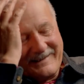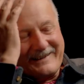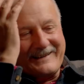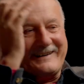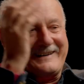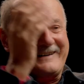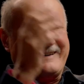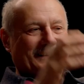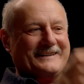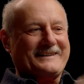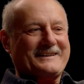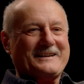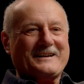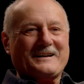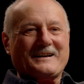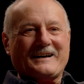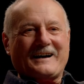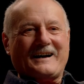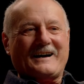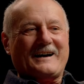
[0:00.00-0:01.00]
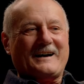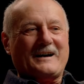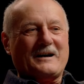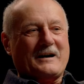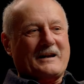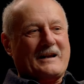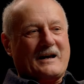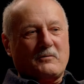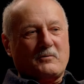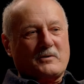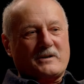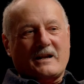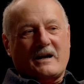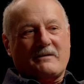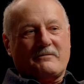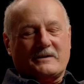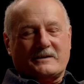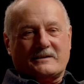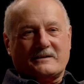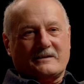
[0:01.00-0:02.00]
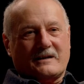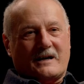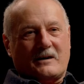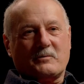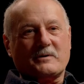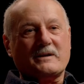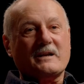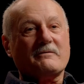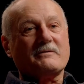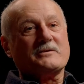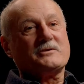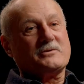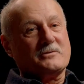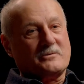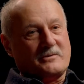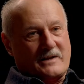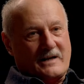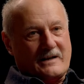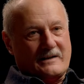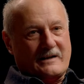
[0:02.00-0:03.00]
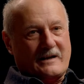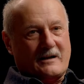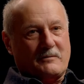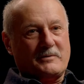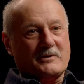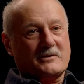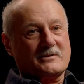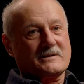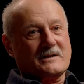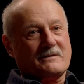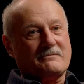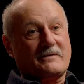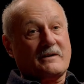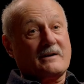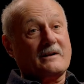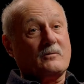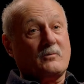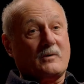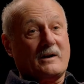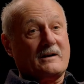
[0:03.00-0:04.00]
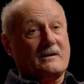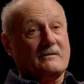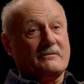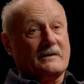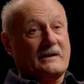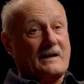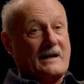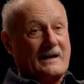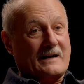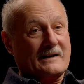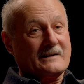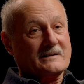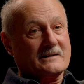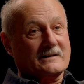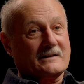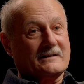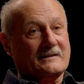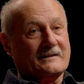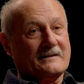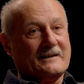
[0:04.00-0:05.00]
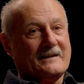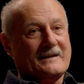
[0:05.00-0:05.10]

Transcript: Uh, and I would never, I would never do that now because I'm very aware of an actor.